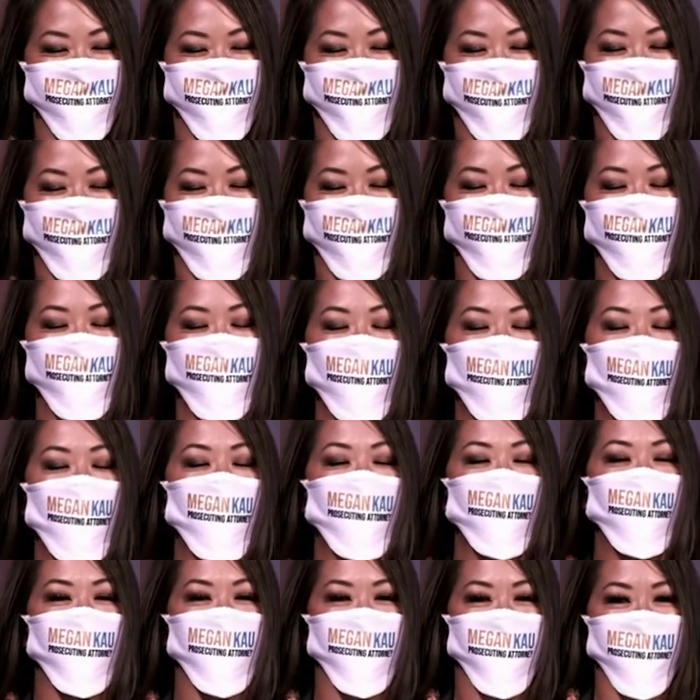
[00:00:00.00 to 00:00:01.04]
And
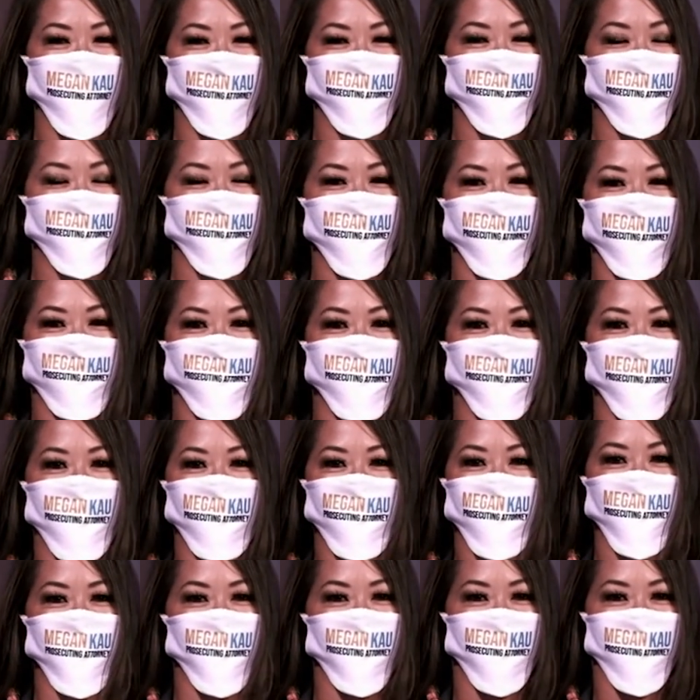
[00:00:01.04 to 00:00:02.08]
nobody believes that
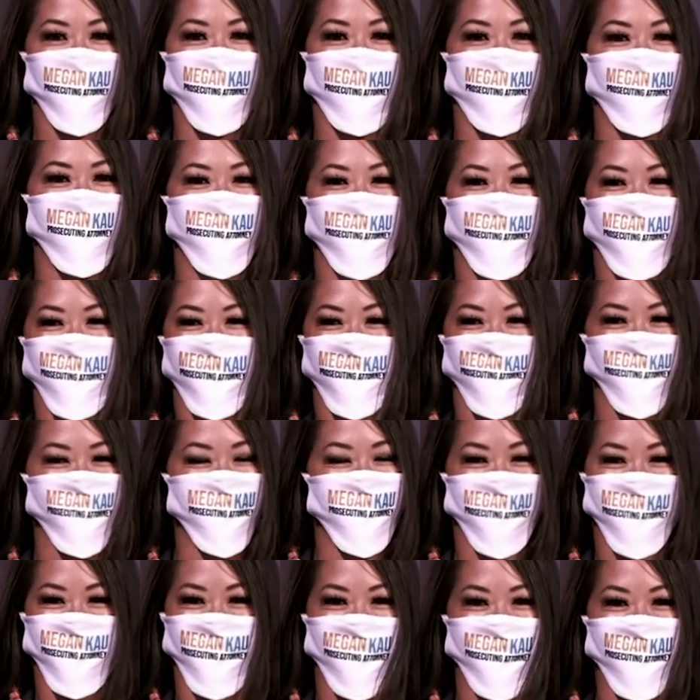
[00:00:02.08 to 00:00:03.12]
Peter Carlisle was
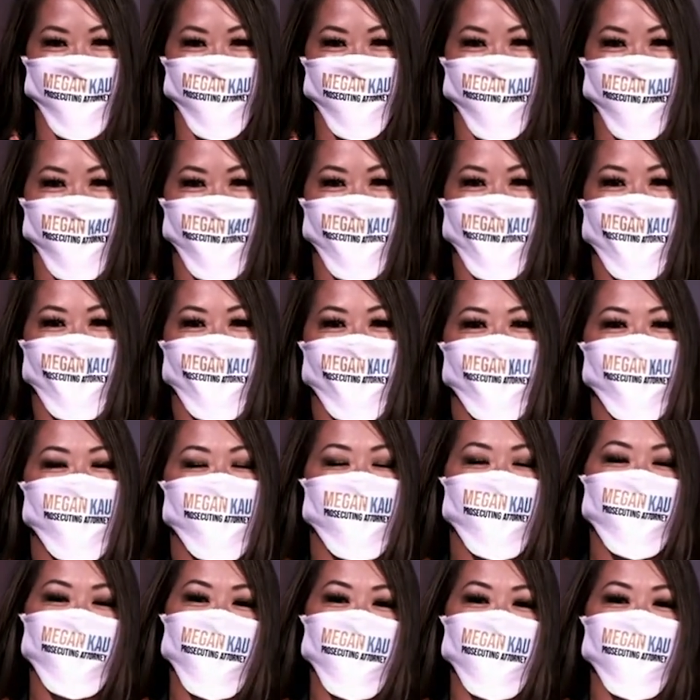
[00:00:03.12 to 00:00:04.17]
corrupt. He
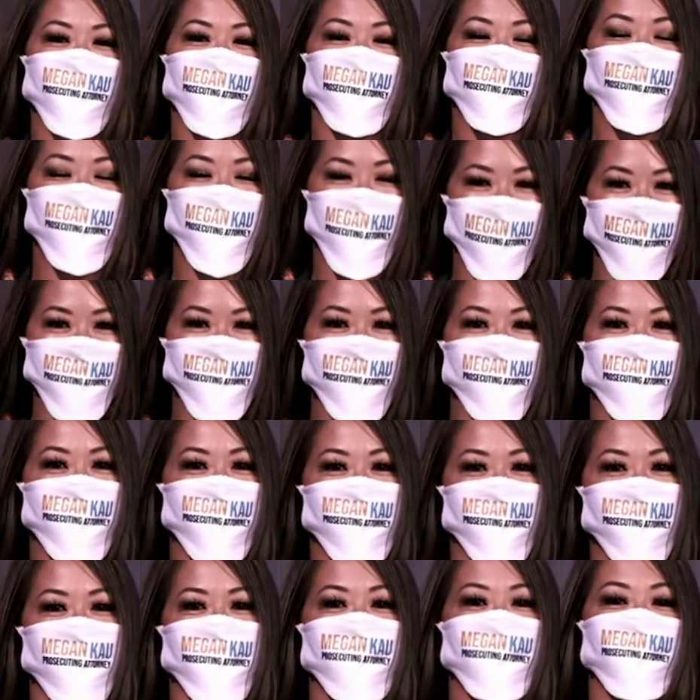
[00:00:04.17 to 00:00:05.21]
was the
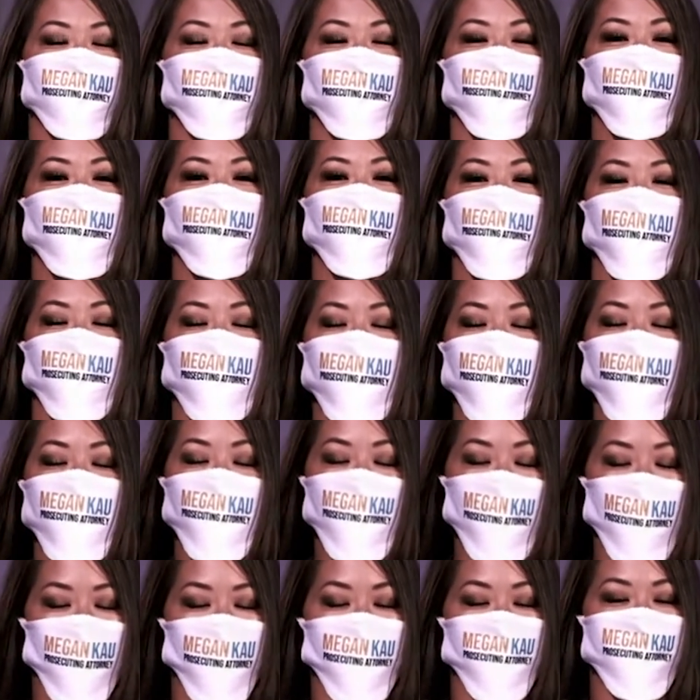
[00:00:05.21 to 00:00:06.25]
prosecuting attorney for
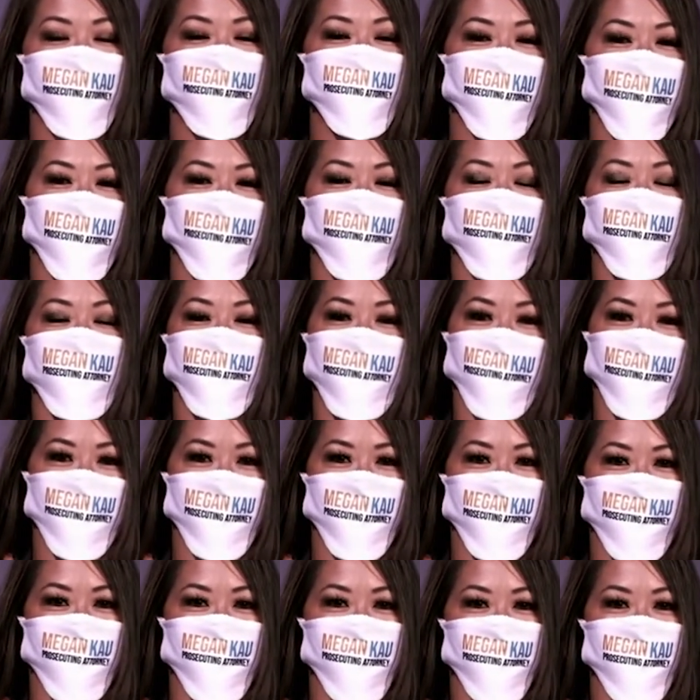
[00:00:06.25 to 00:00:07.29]
14
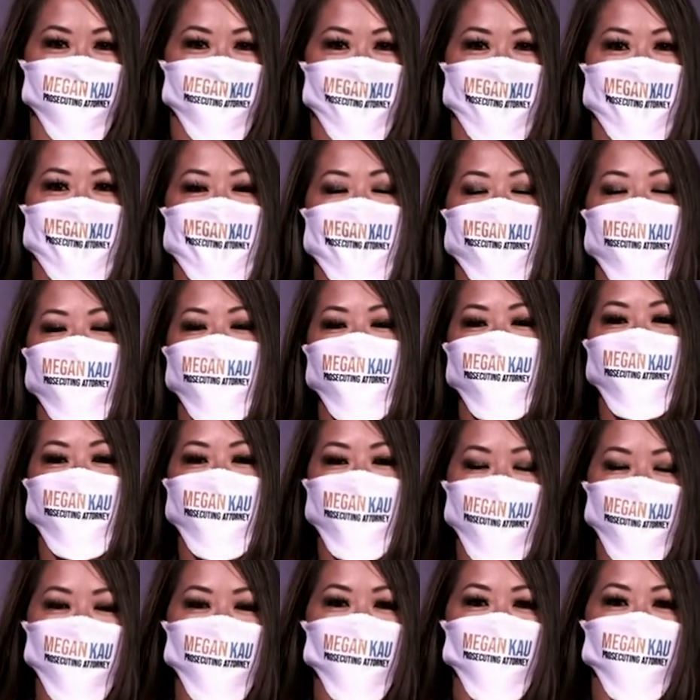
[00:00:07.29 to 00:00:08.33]
years, and
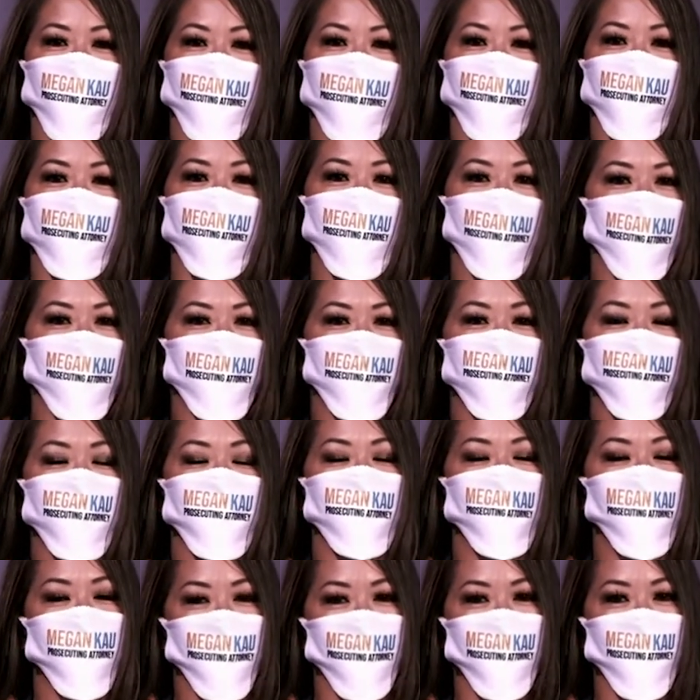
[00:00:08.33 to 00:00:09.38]
everybody loved
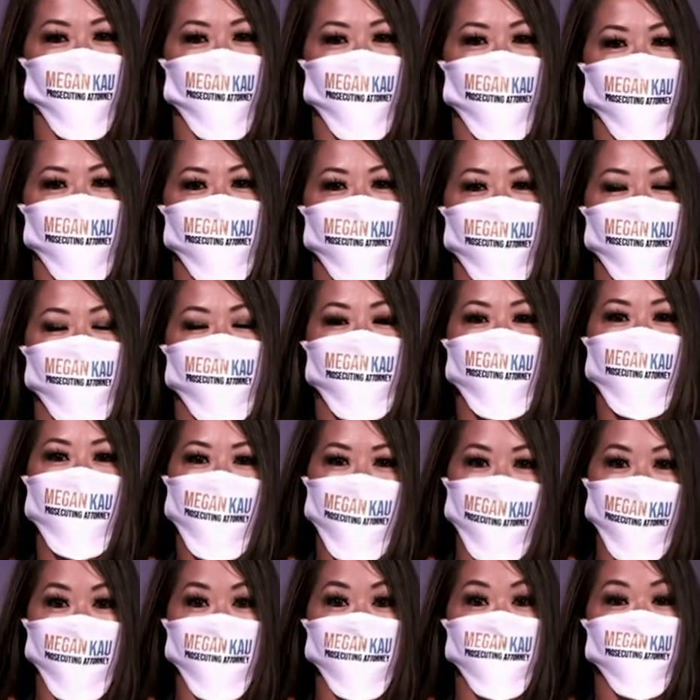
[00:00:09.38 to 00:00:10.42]
Peter Carlisle
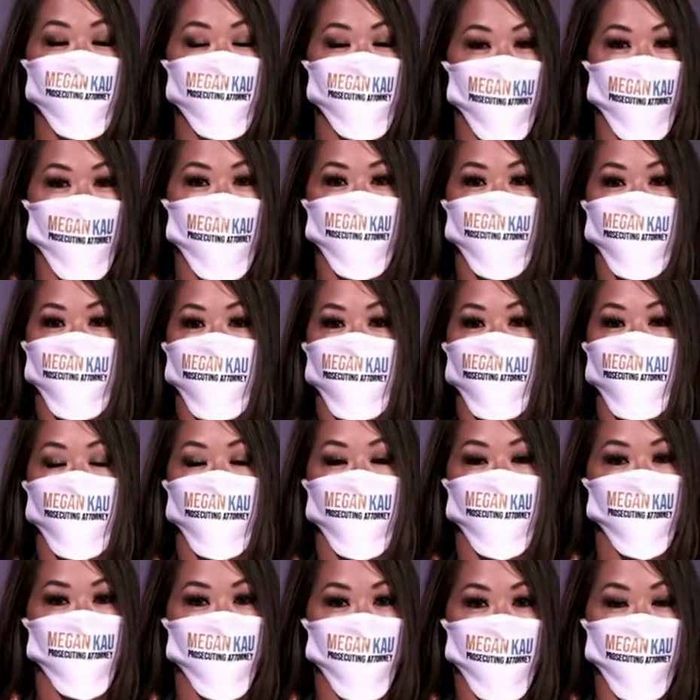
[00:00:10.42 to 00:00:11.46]
as the prosecuting
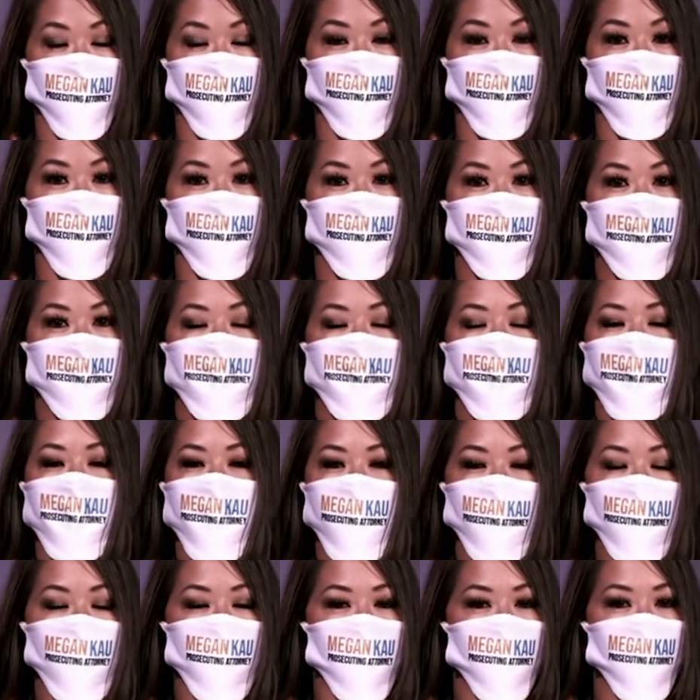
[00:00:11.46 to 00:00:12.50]
attorney.
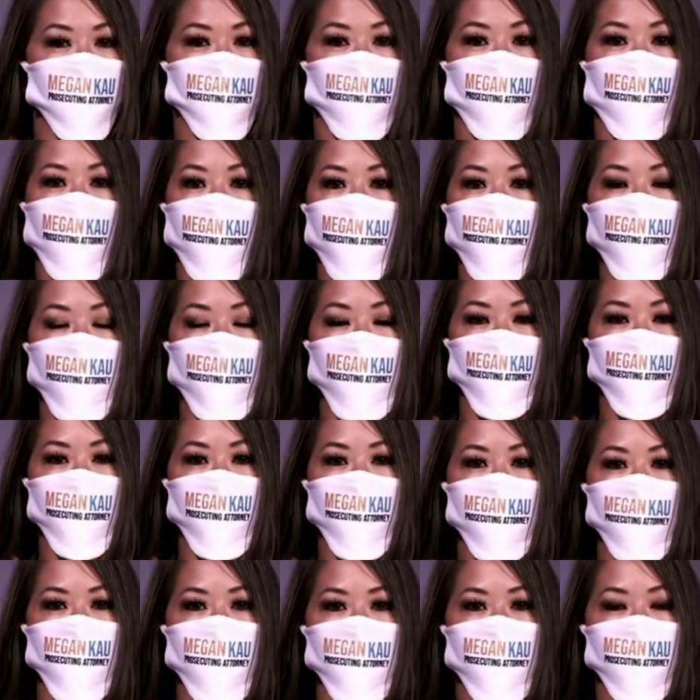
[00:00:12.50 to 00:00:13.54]
He was law and order,
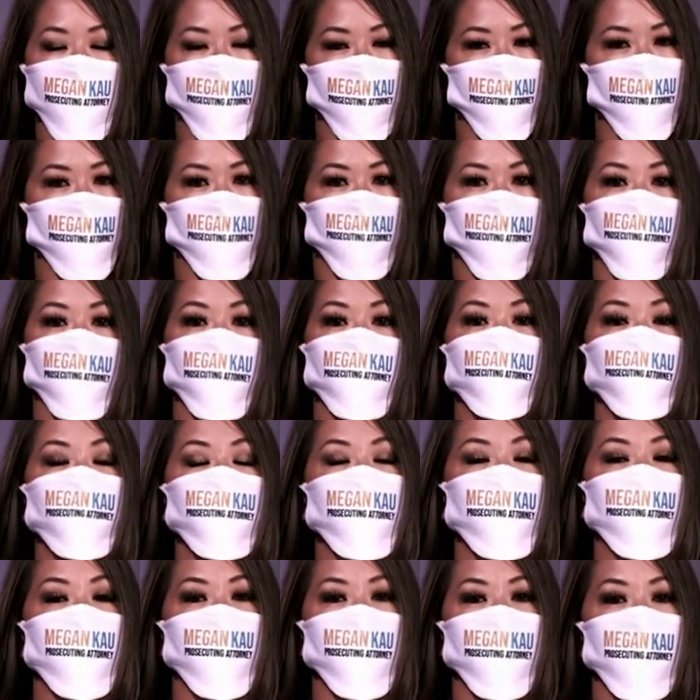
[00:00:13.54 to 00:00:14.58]
he was
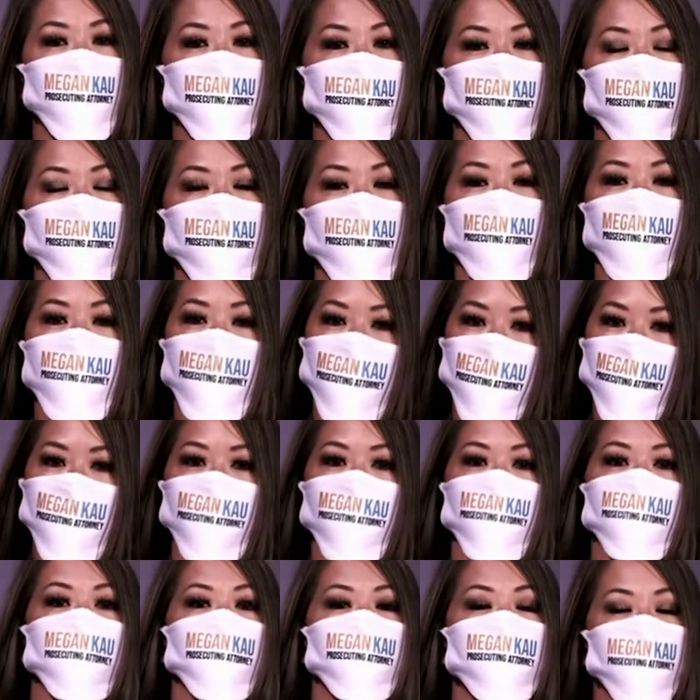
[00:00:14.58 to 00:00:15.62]
fair, and he was
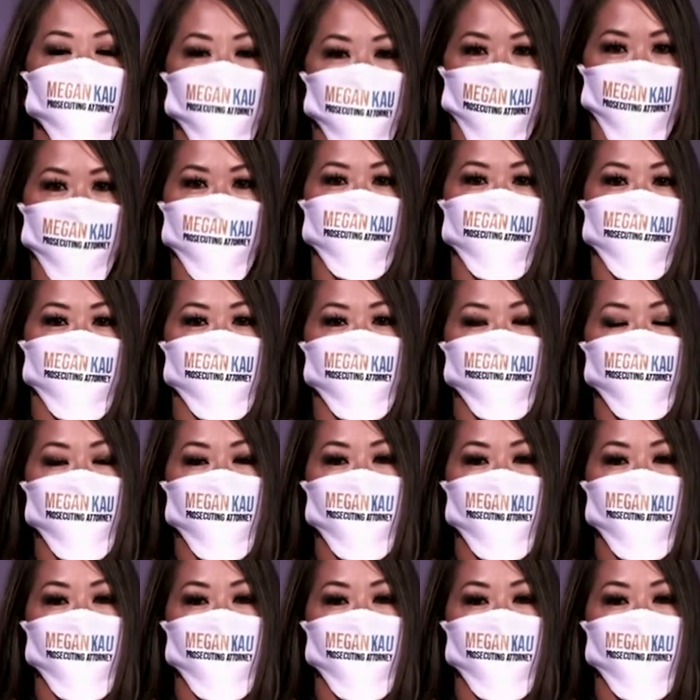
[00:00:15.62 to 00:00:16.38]
objective.